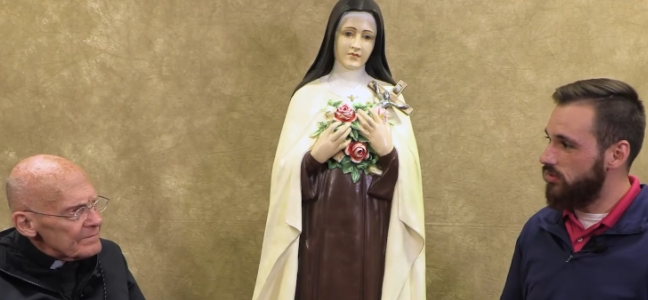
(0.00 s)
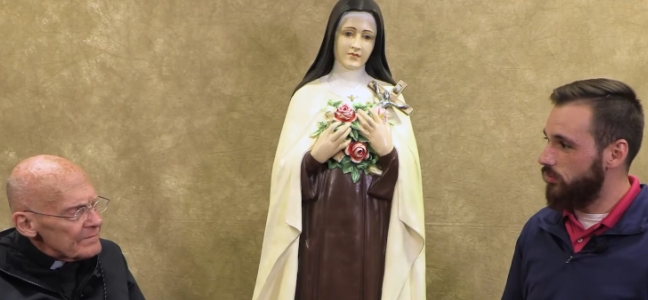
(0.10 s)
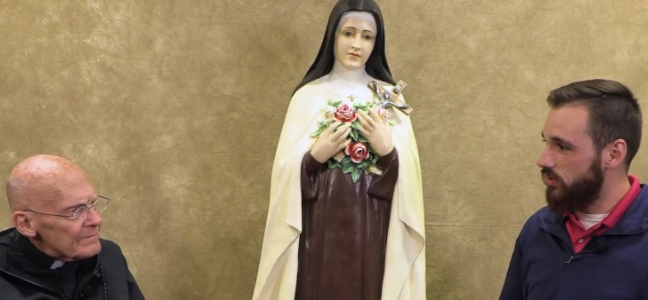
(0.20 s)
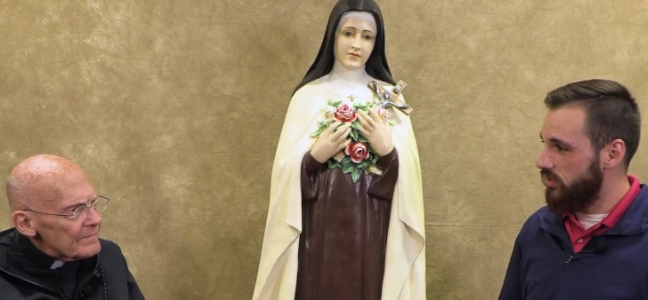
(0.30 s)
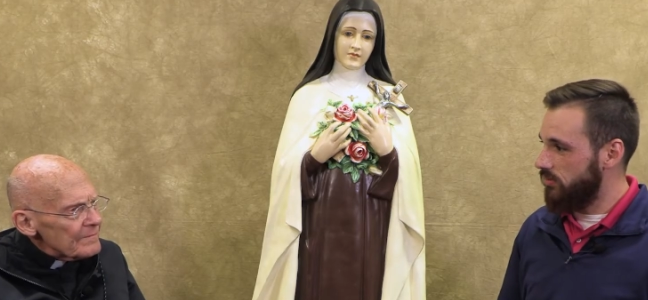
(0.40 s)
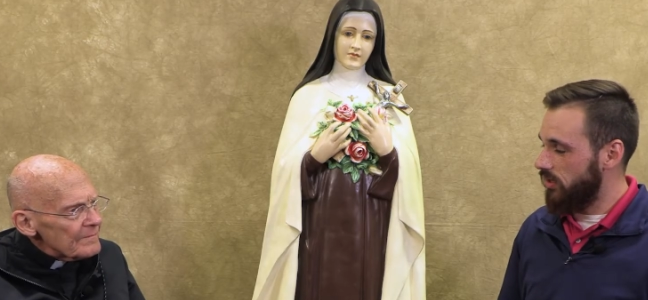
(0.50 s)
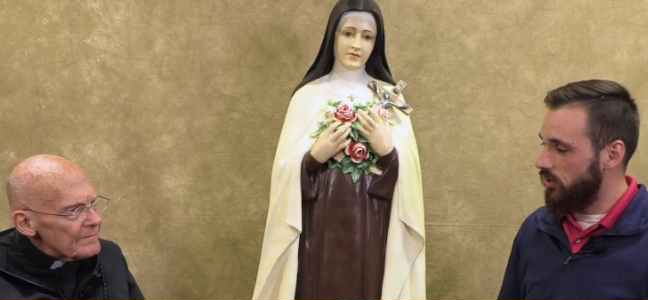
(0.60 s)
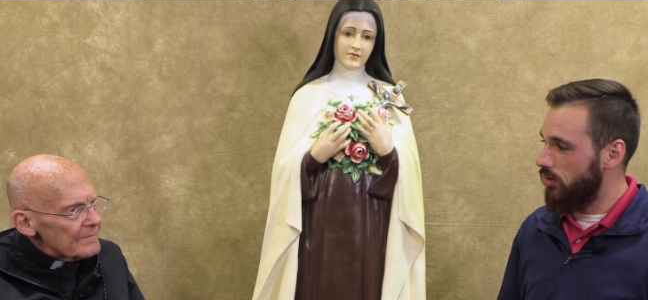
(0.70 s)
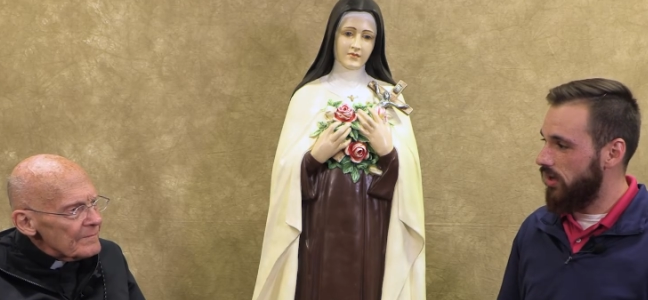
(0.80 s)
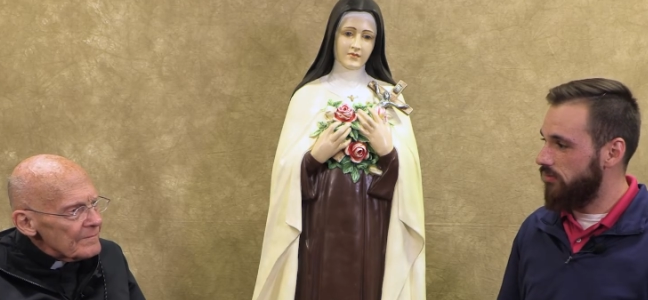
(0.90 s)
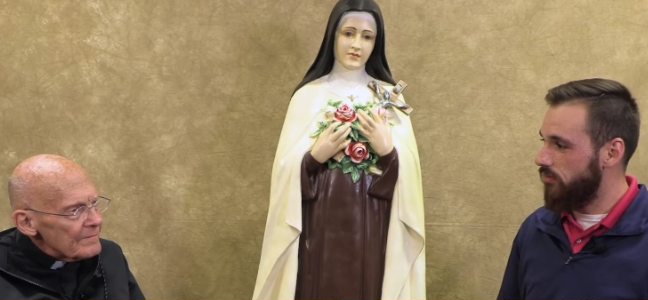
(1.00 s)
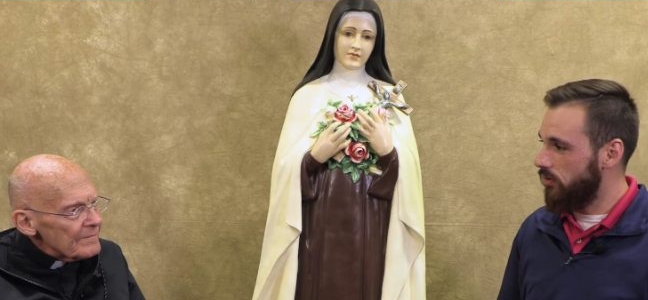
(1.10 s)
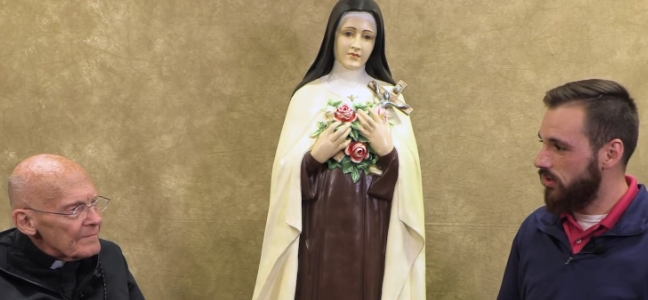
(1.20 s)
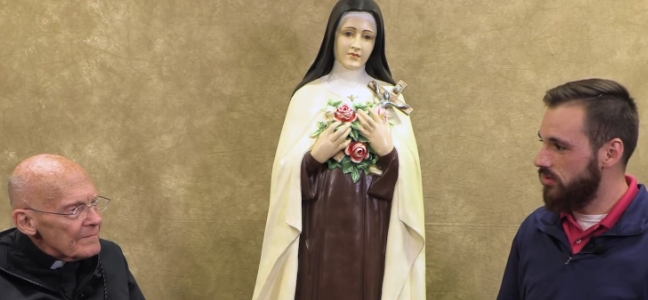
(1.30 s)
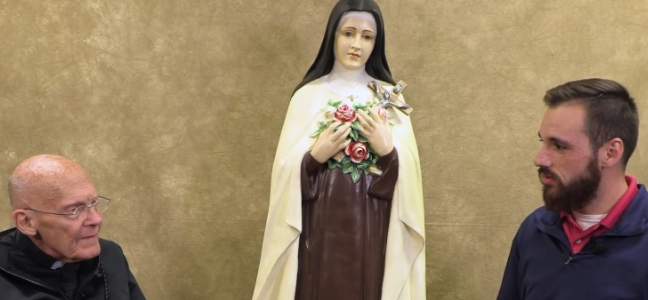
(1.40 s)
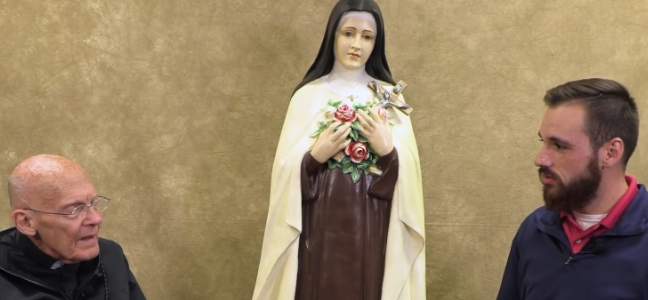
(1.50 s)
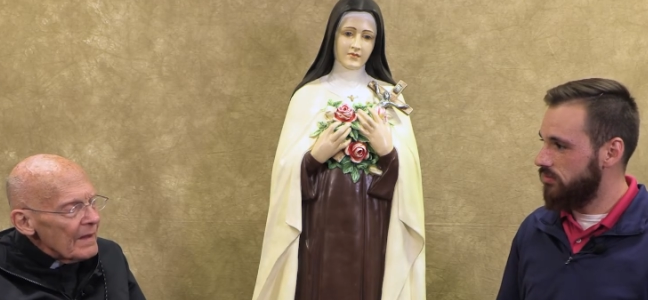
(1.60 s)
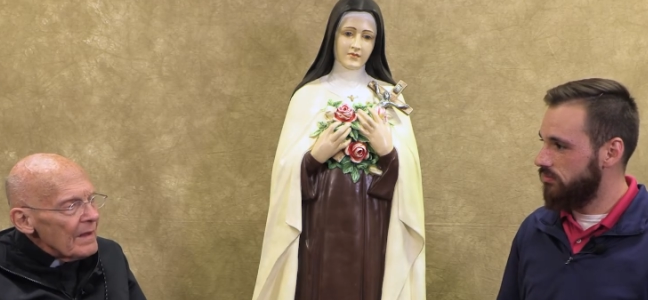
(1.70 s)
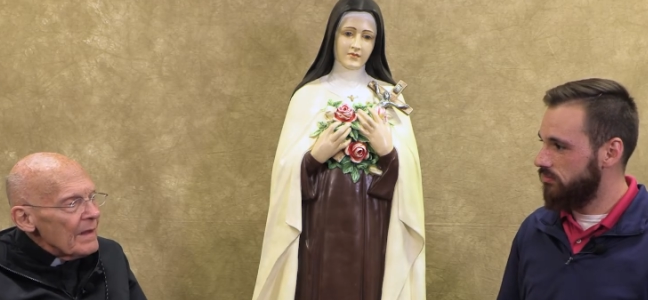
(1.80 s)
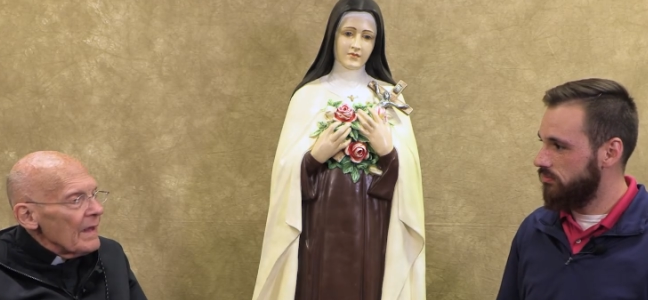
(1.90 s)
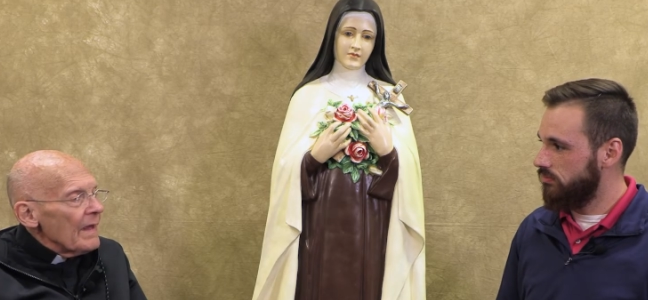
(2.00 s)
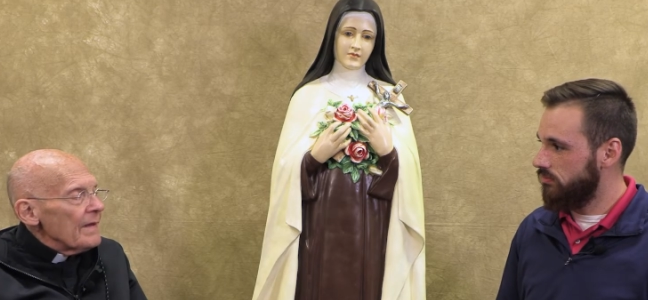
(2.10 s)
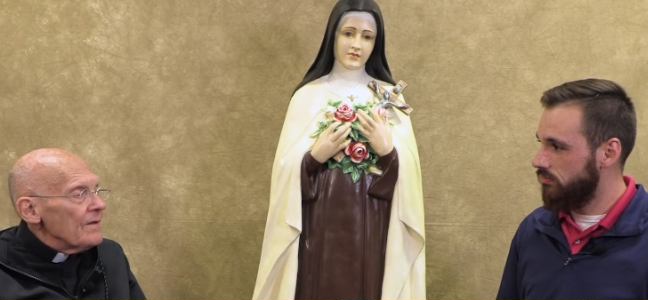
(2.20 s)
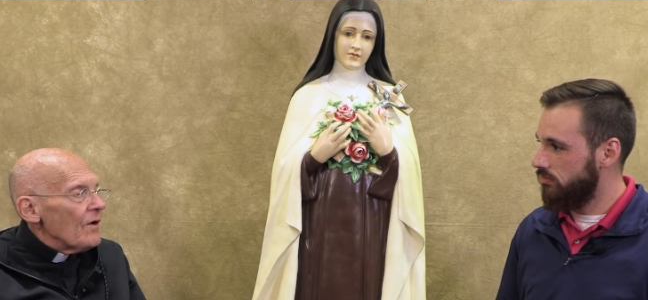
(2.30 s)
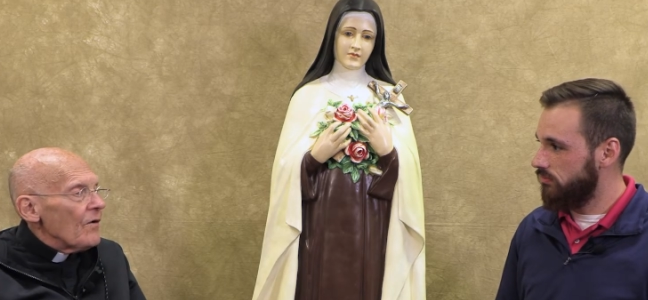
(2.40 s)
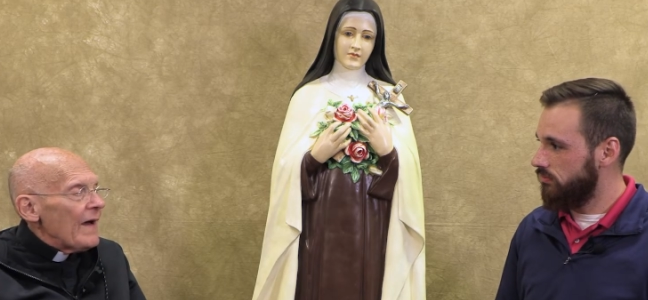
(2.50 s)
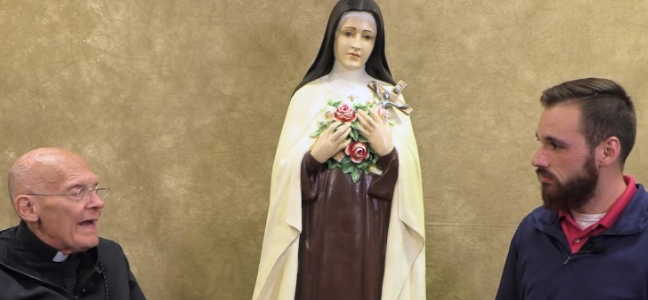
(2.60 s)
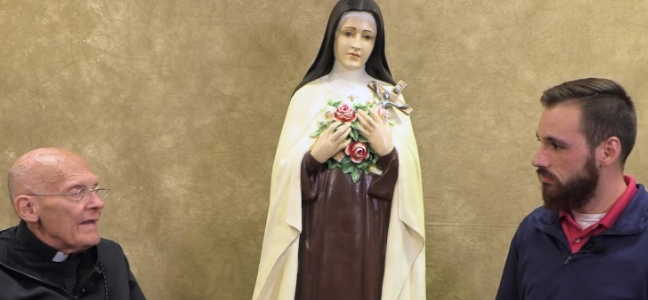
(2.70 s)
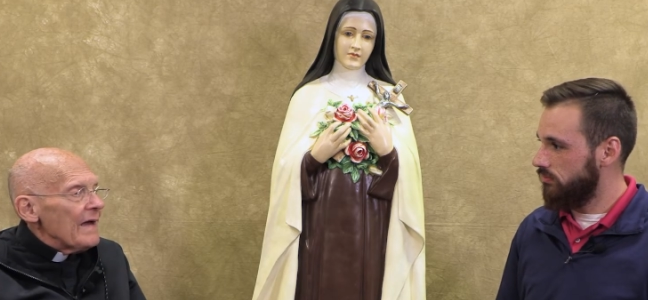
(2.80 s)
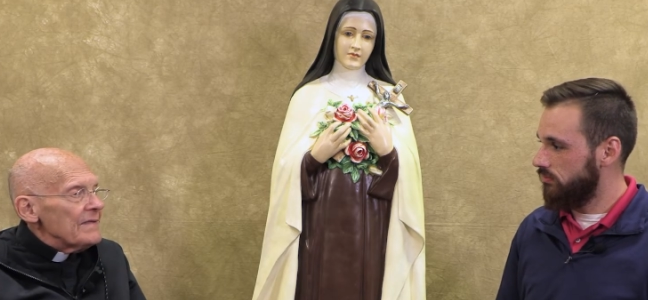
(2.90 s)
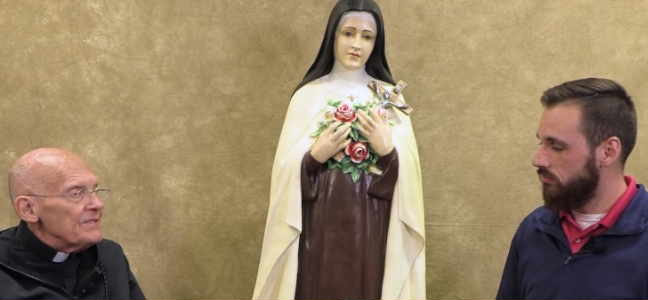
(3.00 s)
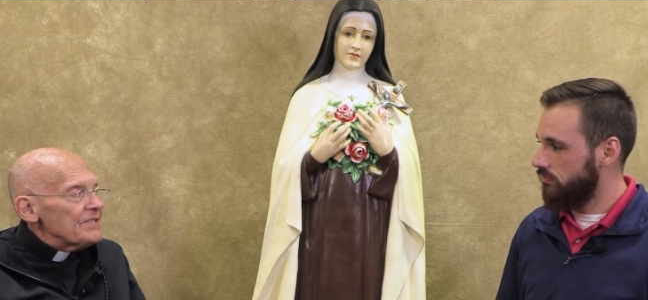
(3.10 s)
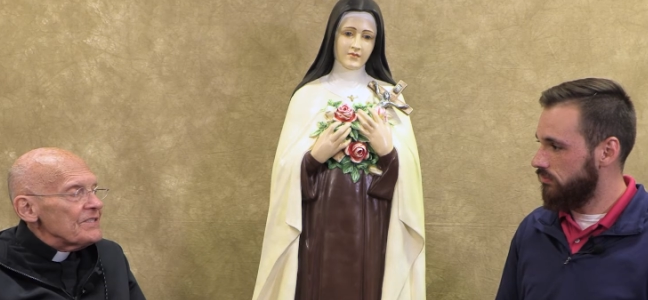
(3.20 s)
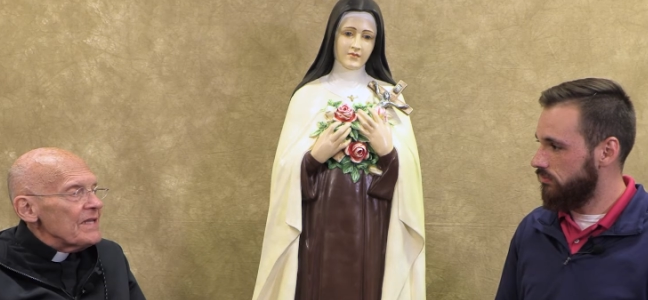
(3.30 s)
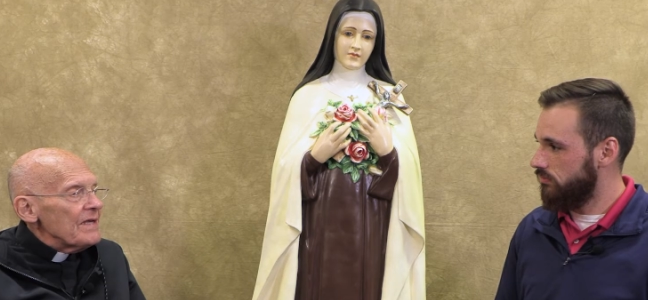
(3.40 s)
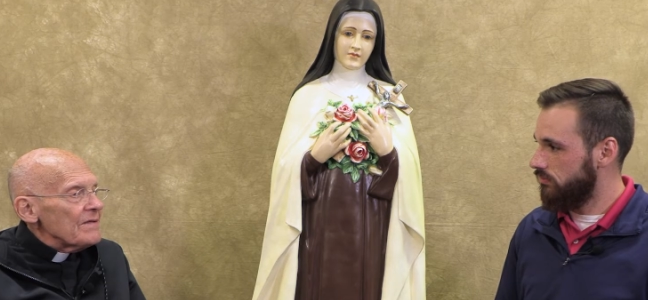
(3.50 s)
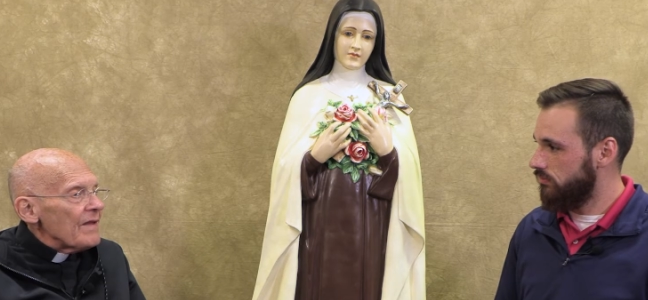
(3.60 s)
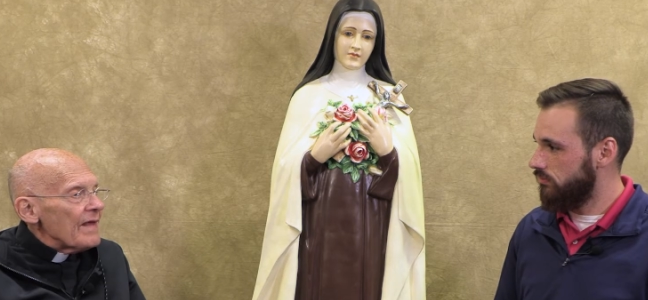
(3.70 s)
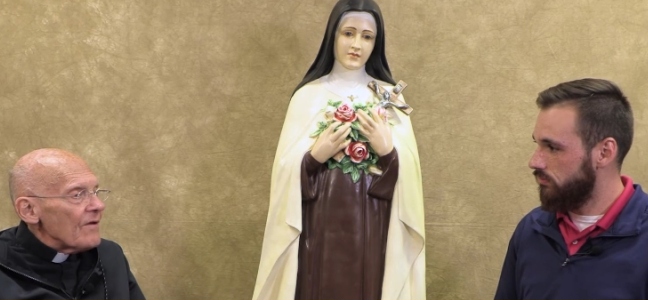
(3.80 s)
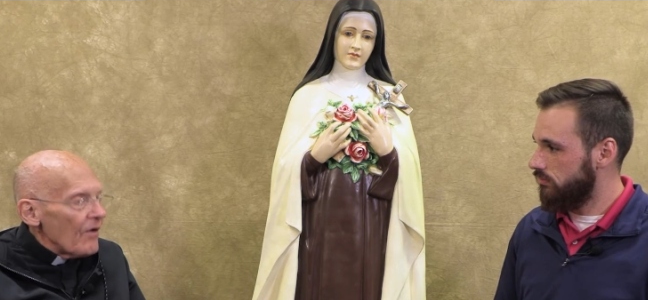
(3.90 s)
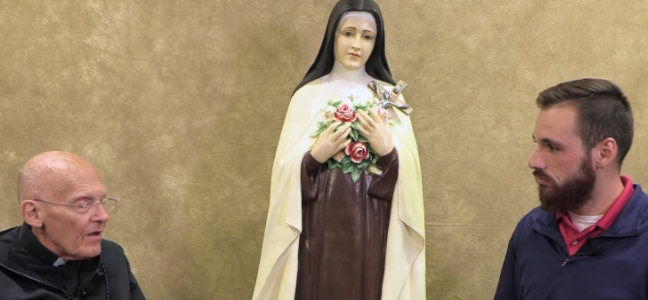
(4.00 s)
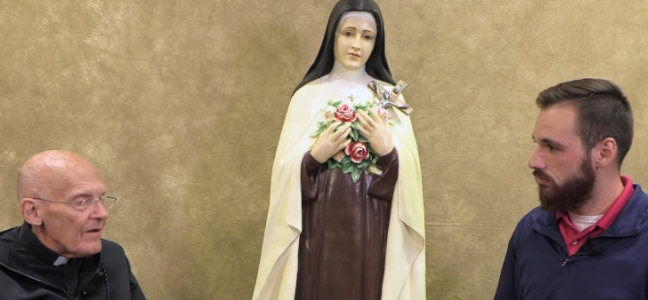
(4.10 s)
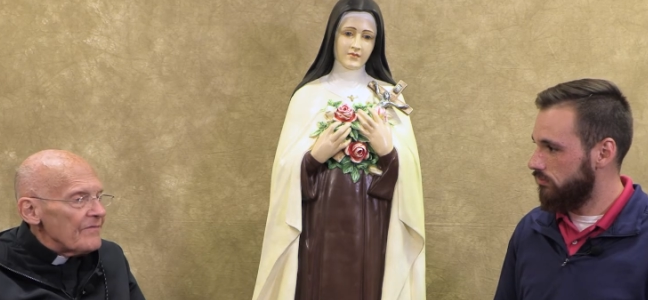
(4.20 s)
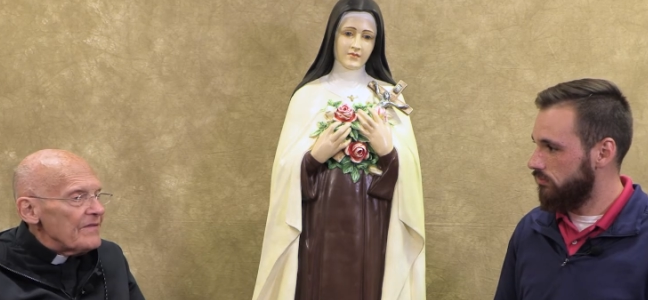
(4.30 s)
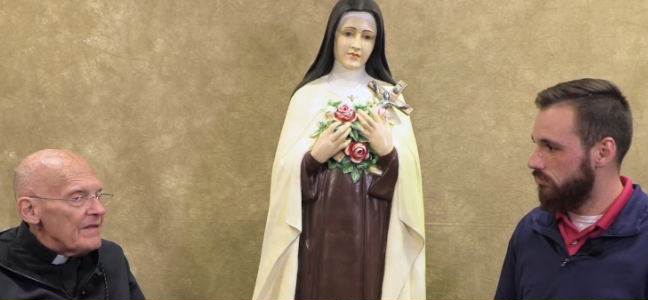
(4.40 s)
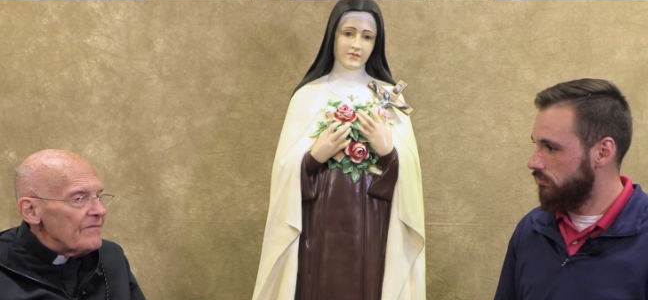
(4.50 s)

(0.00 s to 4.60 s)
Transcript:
Speaker 1: of wisdom that you have for us?
Speaker 2: You know, I, I just think like all of the